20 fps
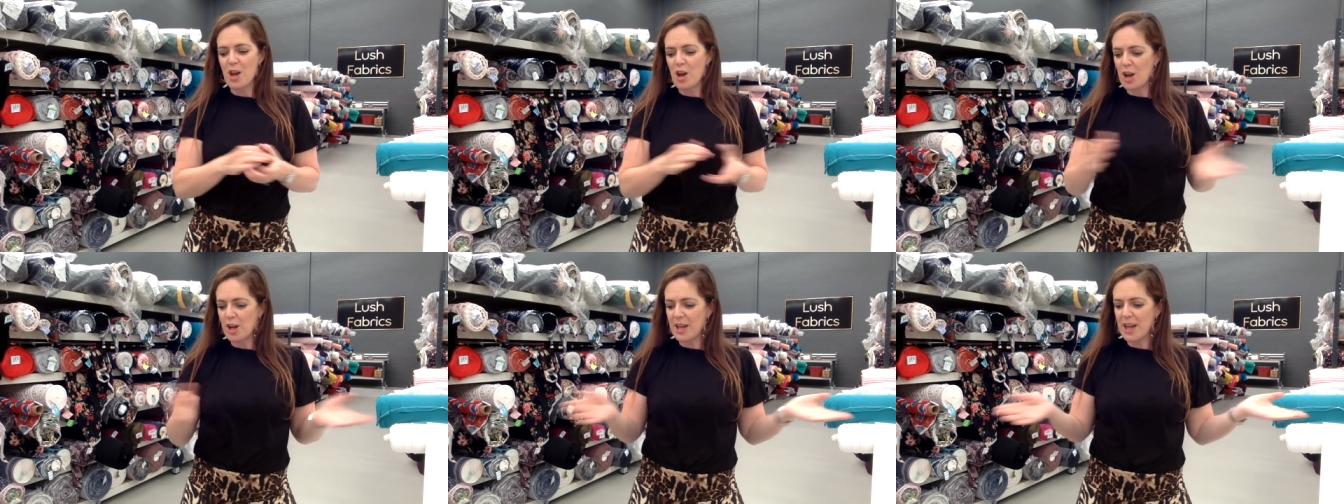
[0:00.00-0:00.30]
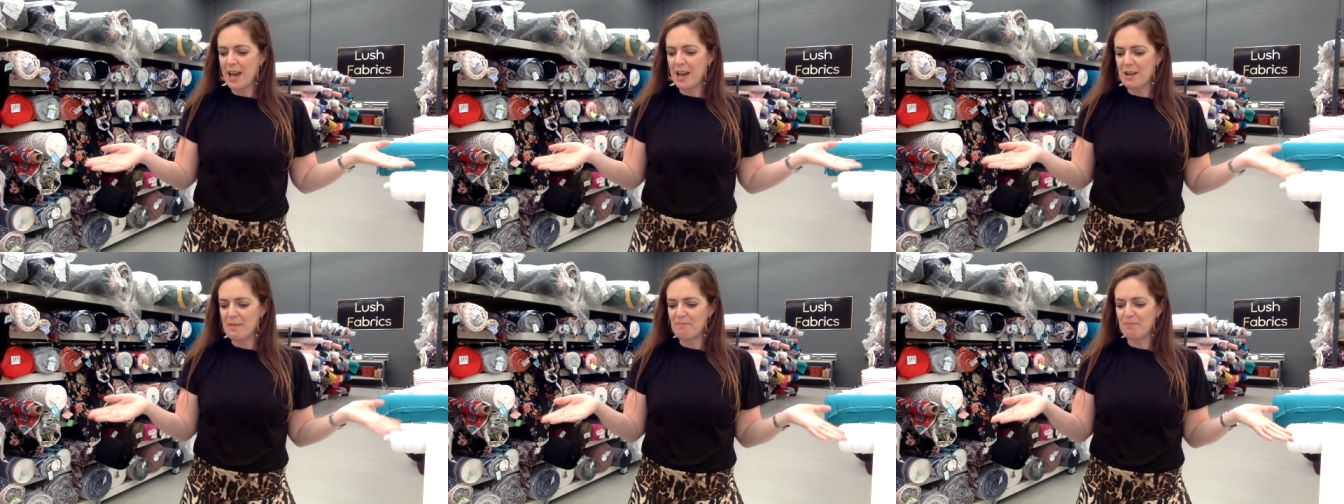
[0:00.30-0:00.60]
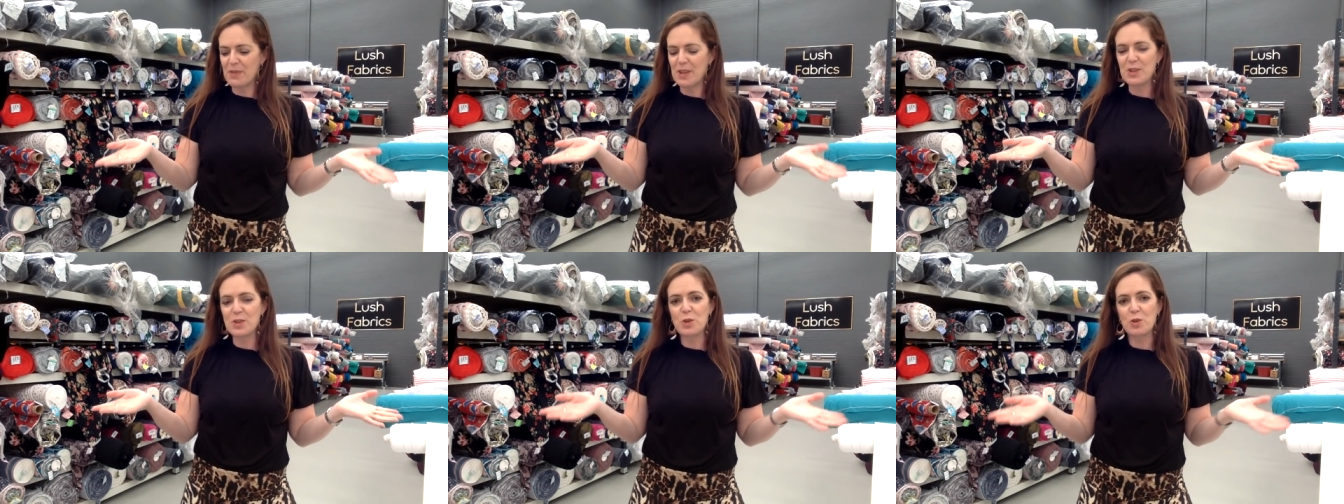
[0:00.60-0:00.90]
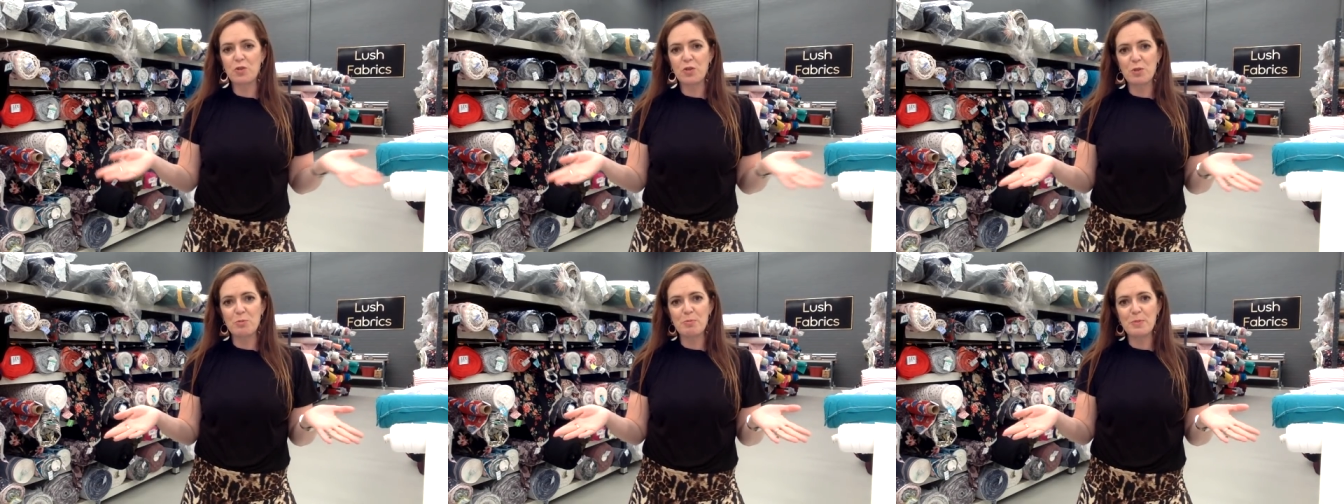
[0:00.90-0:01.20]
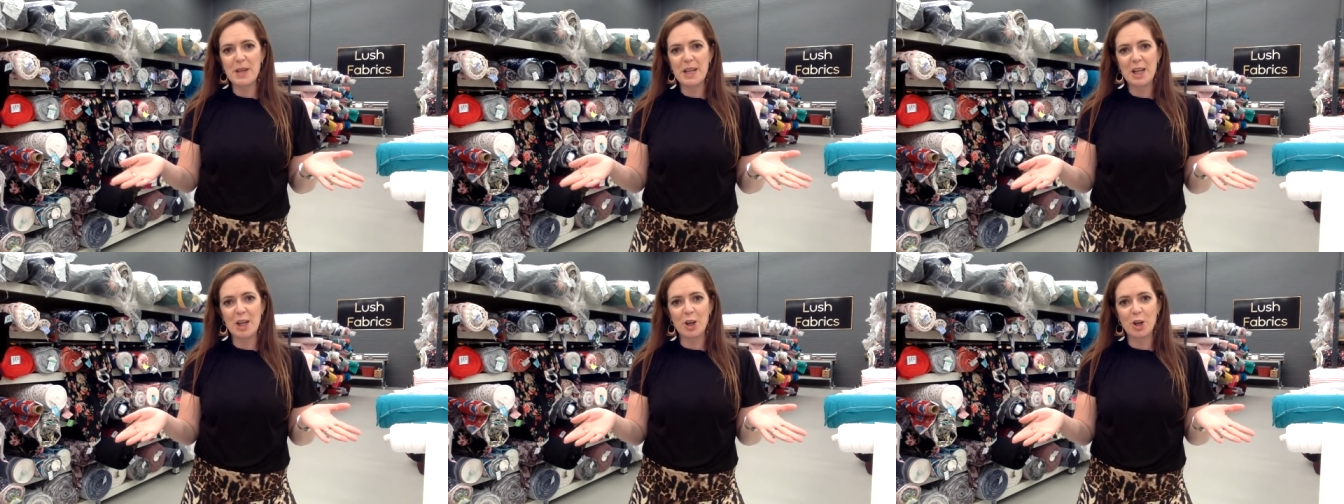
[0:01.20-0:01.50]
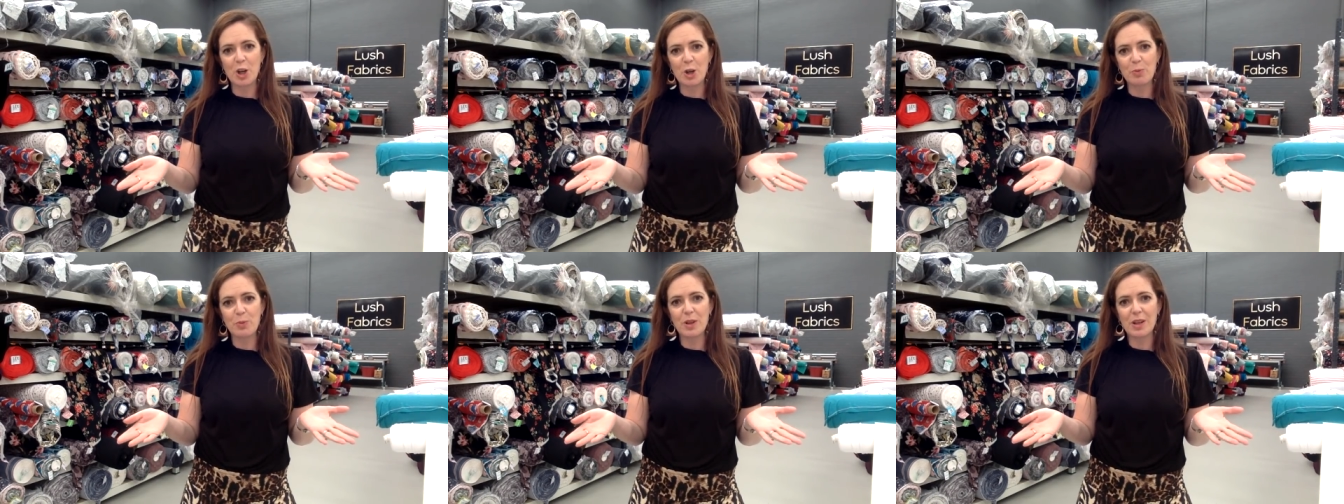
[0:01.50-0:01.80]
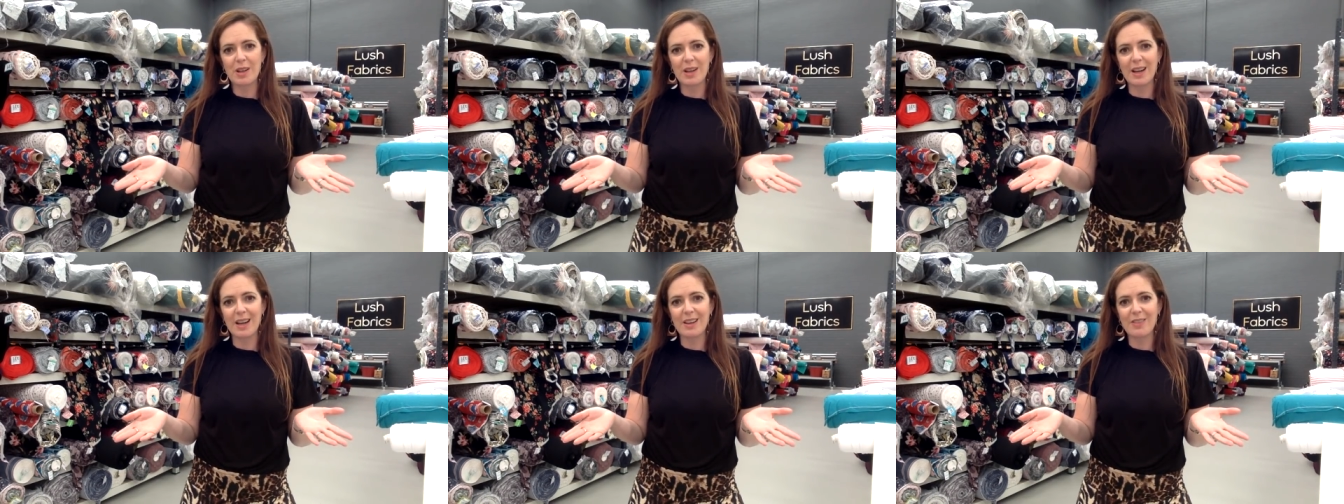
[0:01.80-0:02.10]
Okay, that's all from me. I hope you
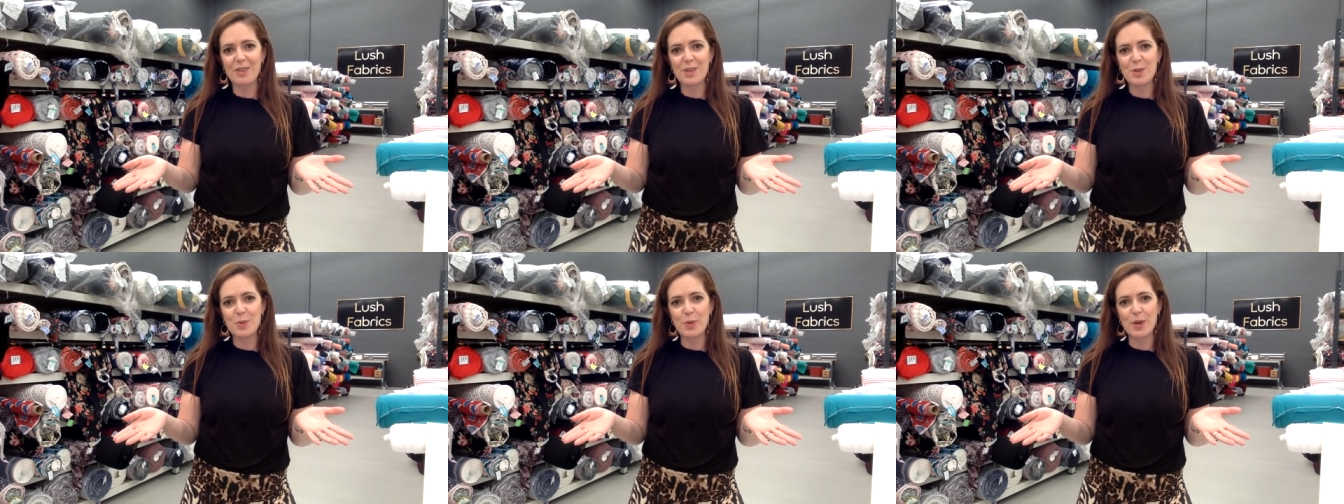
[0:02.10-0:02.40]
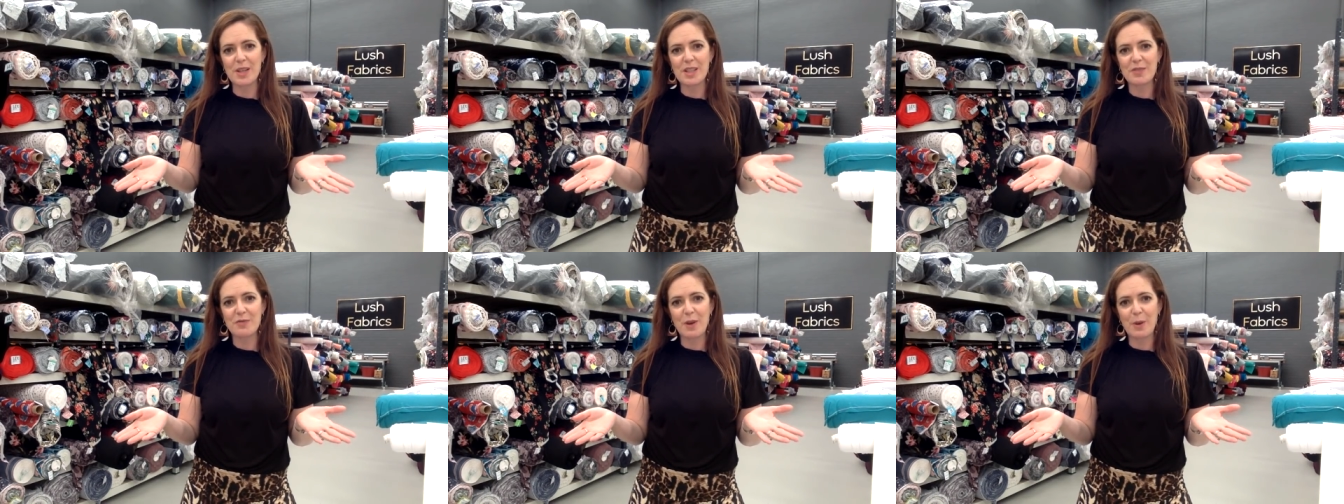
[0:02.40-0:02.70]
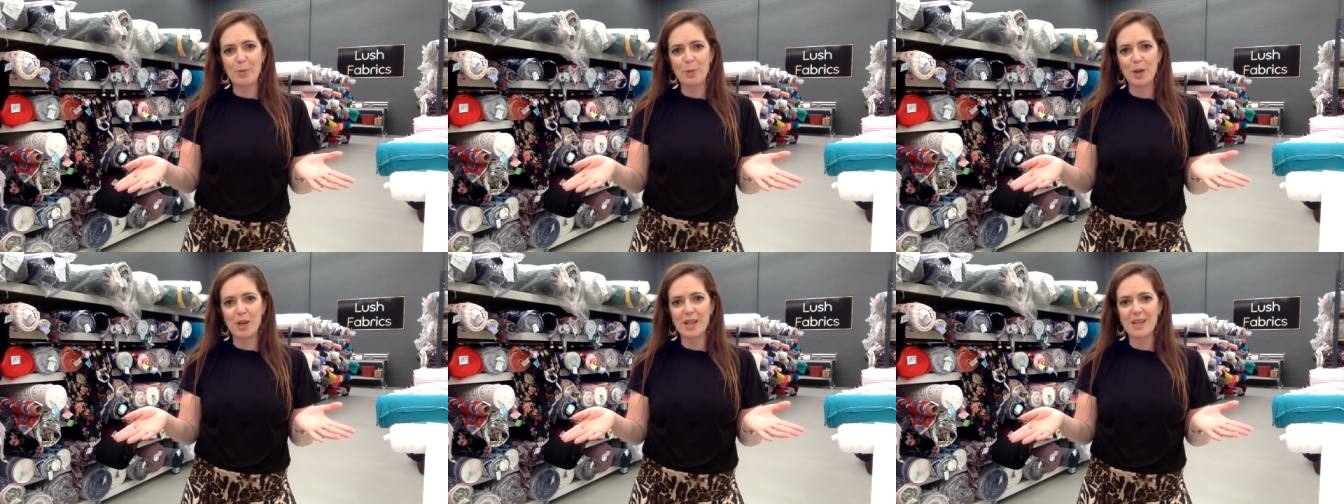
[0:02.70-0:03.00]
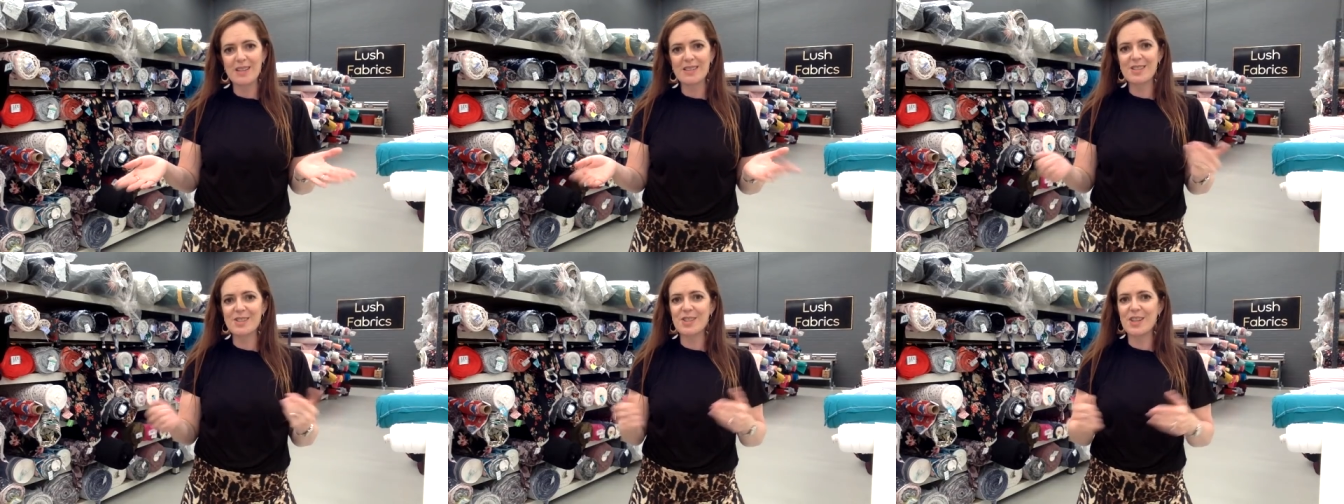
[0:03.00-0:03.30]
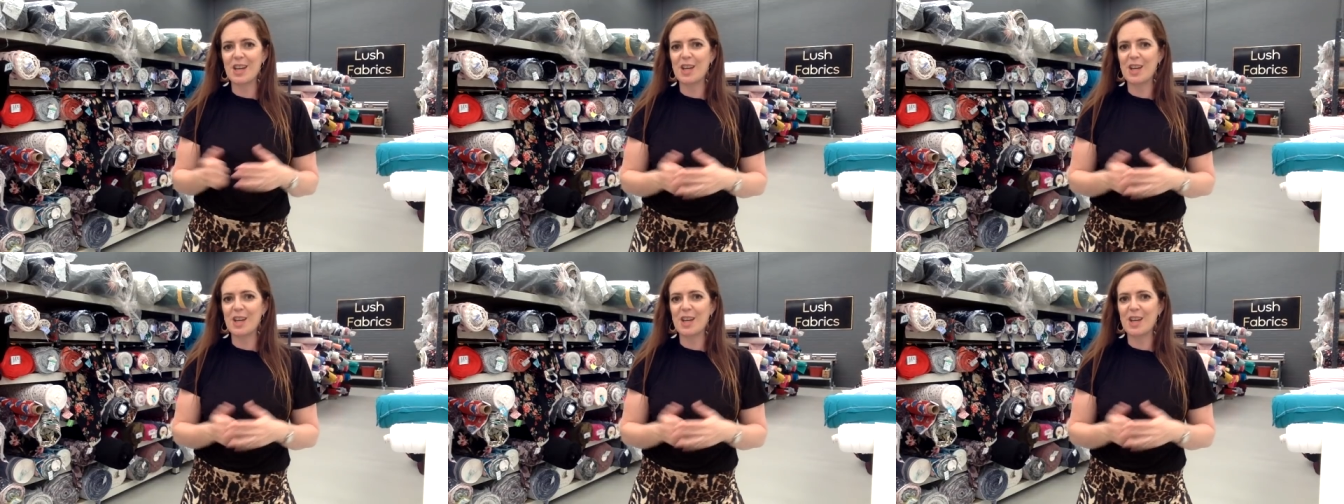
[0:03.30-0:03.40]
liked this week's fabrics,